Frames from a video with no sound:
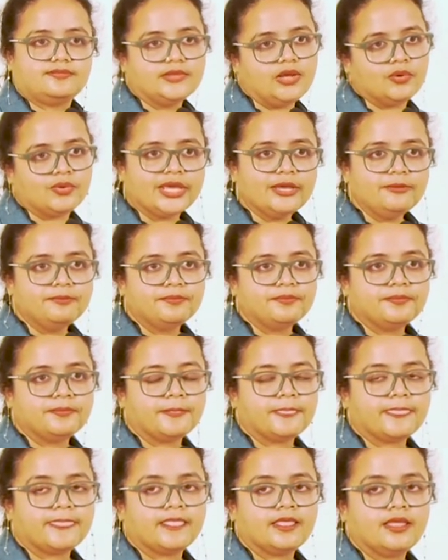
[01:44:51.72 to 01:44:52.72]
Okay?
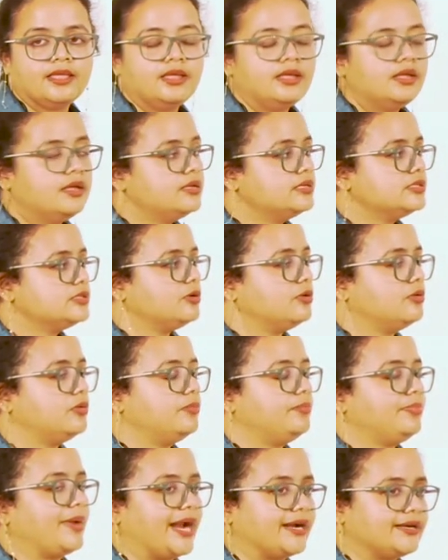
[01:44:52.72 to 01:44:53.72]

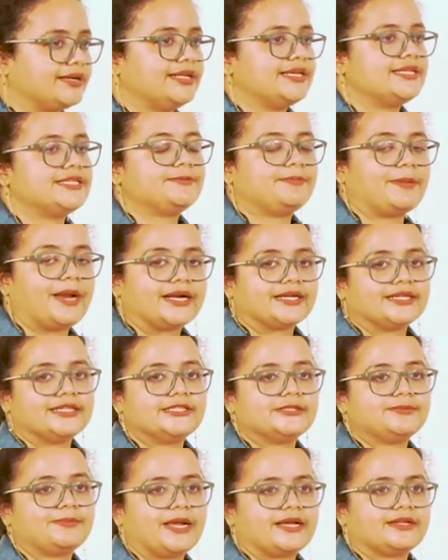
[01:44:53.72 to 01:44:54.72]
So, practice.
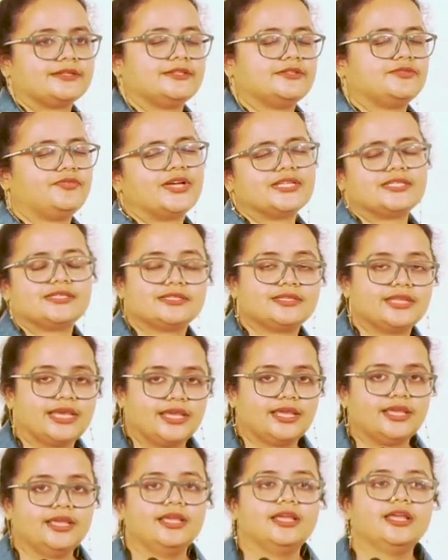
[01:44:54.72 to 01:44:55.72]
First
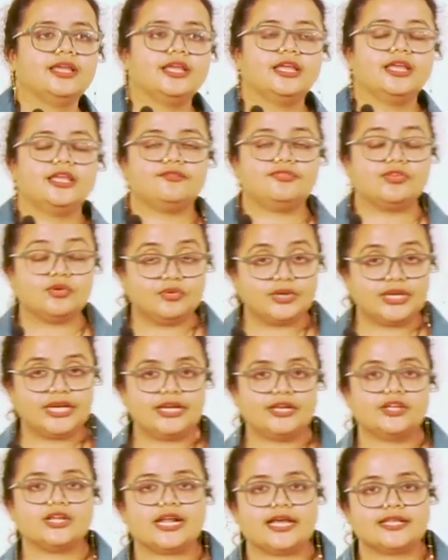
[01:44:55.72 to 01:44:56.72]
day, if you
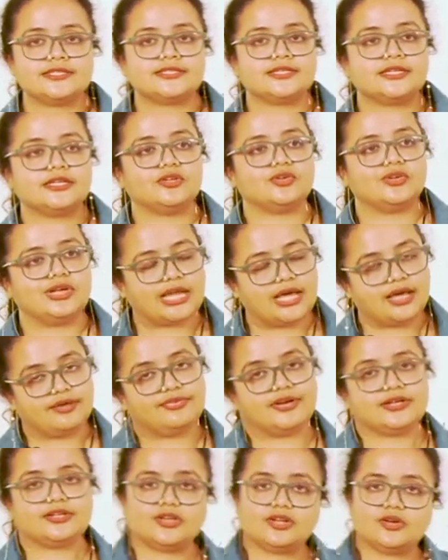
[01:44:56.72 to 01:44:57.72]
read your answer, you will
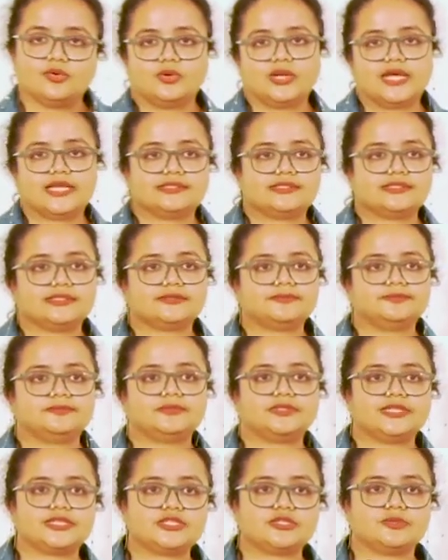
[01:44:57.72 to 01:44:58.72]
laugh at your own answer.
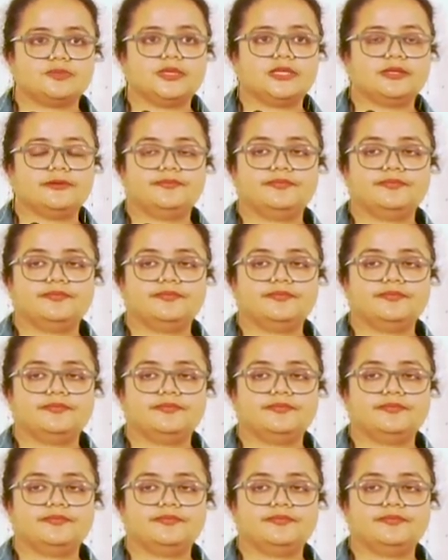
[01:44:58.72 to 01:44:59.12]
Trust me.